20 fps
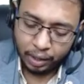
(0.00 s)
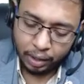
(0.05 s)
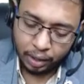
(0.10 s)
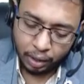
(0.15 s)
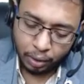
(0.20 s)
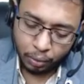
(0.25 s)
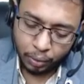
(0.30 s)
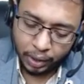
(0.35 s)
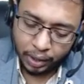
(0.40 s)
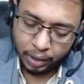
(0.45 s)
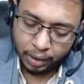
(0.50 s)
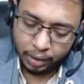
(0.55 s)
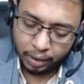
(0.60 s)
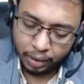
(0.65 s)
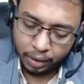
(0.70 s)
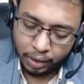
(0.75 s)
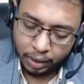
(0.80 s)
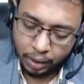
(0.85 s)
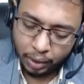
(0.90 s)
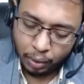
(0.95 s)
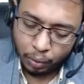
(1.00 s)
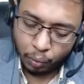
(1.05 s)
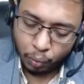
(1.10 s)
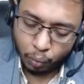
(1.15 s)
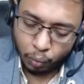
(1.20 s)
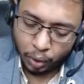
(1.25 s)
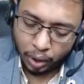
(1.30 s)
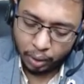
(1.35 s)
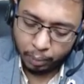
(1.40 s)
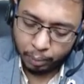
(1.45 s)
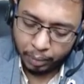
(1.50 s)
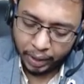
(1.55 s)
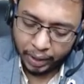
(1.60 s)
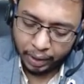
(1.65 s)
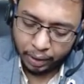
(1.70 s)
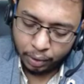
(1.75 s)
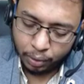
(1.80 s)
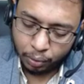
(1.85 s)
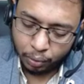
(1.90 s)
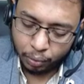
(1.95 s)
Now here, 1 by
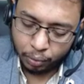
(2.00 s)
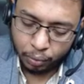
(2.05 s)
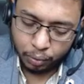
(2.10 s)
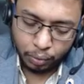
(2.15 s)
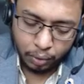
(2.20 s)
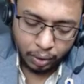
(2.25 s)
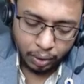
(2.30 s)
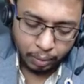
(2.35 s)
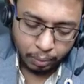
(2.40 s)
2